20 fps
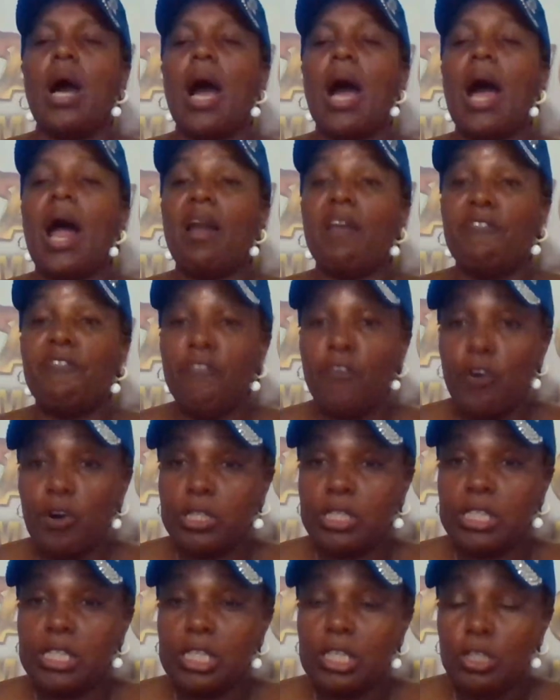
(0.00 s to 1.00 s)
are
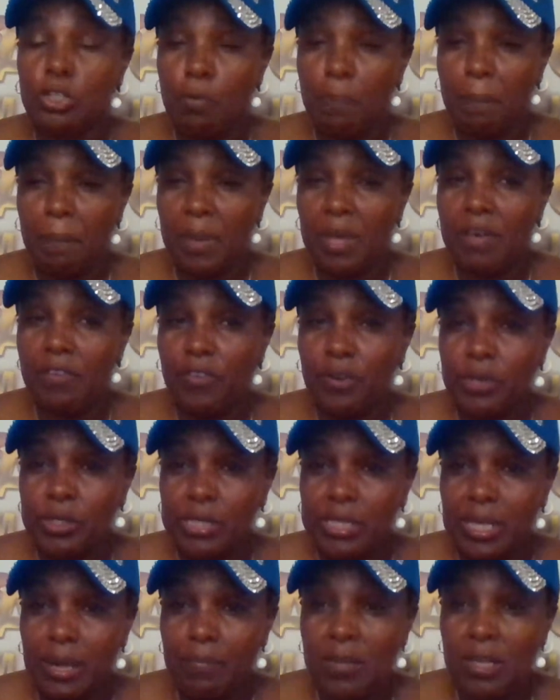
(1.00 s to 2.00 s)
forced to pay for
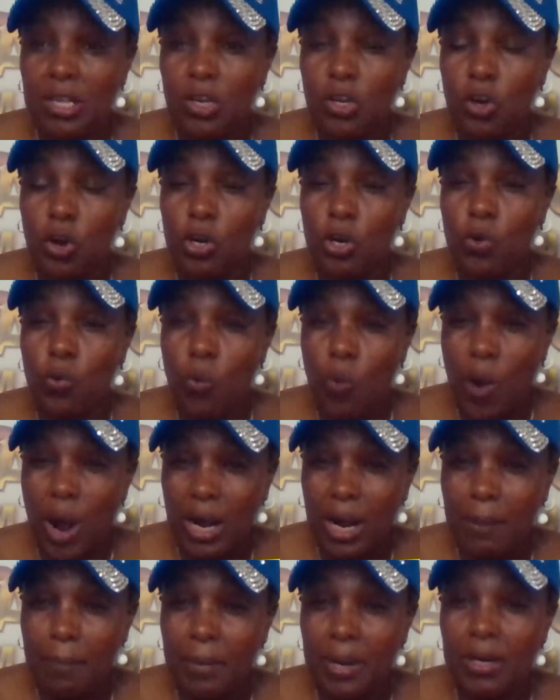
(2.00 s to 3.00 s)
something called
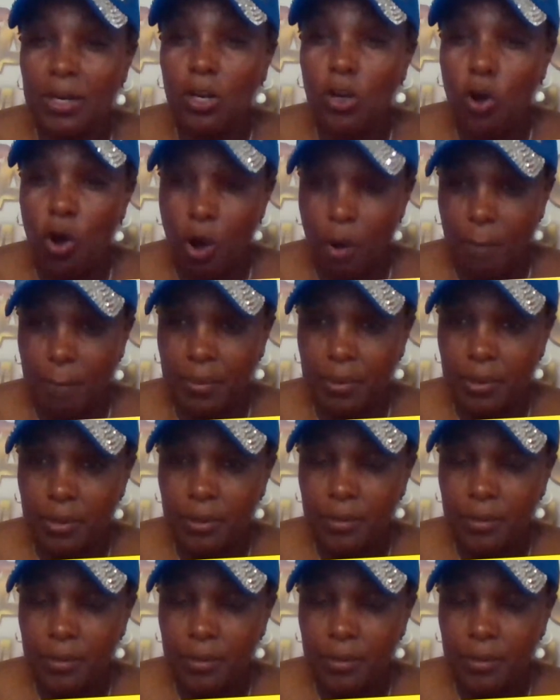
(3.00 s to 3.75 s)
workman comp.